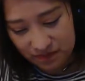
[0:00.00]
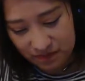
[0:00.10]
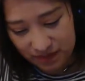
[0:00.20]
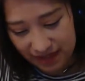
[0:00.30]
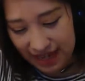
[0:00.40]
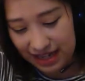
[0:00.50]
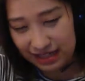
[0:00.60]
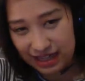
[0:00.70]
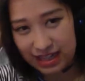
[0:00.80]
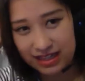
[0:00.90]
yeah,
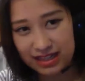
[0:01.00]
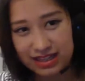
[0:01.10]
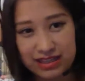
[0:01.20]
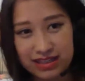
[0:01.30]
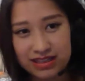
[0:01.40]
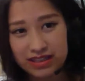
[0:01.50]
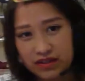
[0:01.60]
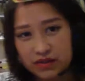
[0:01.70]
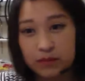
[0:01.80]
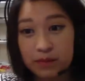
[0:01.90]
I think
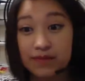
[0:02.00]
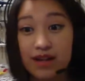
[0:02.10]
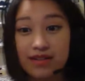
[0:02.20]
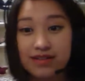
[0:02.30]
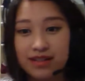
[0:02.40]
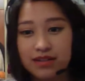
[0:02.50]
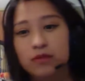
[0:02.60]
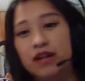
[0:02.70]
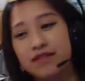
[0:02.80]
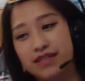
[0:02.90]
not saying
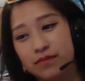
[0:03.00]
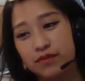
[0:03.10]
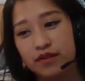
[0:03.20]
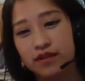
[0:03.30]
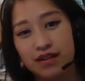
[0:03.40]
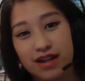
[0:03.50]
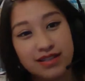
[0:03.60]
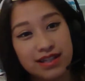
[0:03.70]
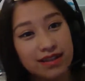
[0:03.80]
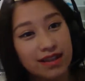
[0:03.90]
what I was saying before. Not
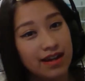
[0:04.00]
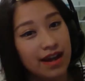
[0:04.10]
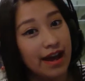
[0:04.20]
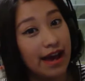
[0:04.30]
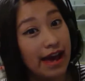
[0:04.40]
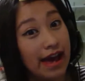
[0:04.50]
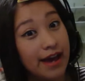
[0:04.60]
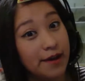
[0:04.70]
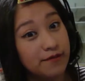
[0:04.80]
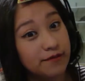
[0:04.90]
saying that
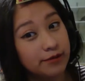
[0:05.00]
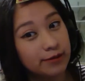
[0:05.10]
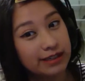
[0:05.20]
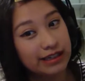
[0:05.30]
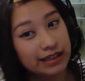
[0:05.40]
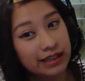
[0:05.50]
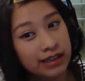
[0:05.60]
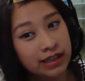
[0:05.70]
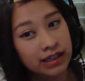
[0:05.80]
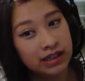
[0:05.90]

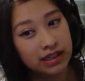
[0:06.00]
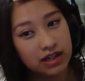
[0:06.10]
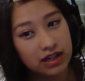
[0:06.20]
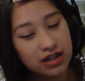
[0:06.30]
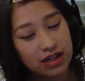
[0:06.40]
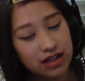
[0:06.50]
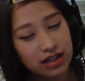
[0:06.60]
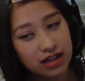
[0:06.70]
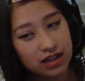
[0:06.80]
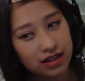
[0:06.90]
every
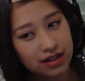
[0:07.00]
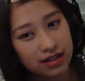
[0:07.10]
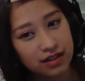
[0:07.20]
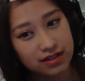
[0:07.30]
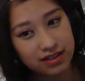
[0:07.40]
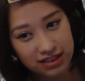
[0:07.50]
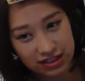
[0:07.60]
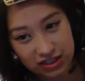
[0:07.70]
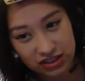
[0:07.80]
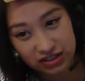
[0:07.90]

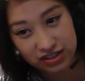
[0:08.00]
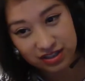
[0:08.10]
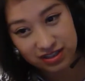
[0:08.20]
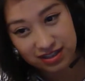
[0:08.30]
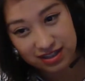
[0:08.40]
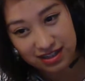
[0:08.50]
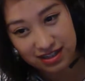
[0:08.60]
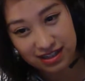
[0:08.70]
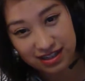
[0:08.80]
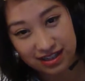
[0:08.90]
teacher
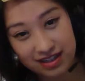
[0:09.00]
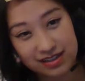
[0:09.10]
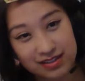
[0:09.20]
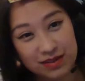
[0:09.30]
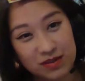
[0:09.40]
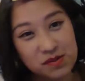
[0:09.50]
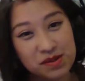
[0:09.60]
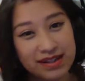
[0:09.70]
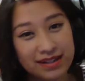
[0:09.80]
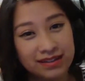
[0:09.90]
is
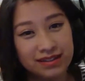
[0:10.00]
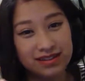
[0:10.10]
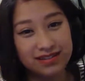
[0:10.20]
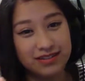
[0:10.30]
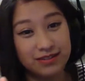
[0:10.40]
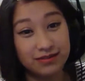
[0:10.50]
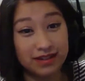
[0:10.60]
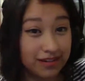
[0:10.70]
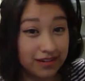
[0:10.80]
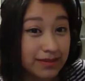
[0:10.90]
going to
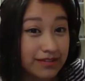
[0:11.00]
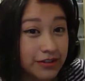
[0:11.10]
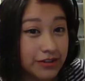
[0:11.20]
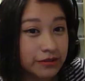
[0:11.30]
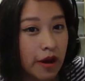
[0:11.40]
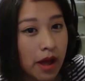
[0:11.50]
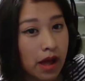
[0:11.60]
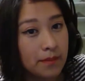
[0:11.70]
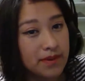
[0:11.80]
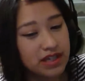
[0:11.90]
care about you,
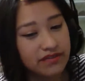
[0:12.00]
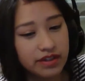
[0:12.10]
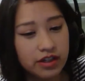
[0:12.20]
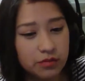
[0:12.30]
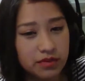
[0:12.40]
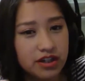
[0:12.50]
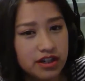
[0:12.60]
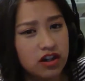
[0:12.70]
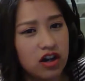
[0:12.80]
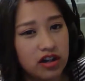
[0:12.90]
but definitely community
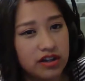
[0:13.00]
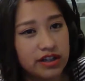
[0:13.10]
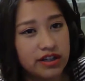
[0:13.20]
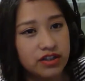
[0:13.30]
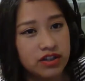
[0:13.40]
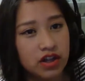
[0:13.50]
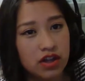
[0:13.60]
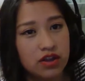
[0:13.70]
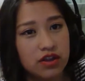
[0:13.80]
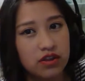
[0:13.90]
college,
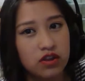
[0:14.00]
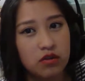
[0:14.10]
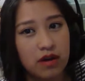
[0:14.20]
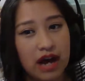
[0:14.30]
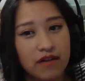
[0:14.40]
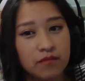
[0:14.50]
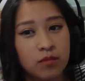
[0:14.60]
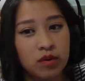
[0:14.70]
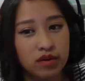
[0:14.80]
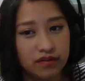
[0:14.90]
you have
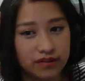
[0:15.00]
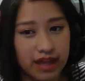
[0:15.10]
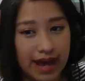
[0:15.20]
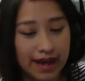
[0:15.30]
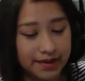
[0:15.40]
more of that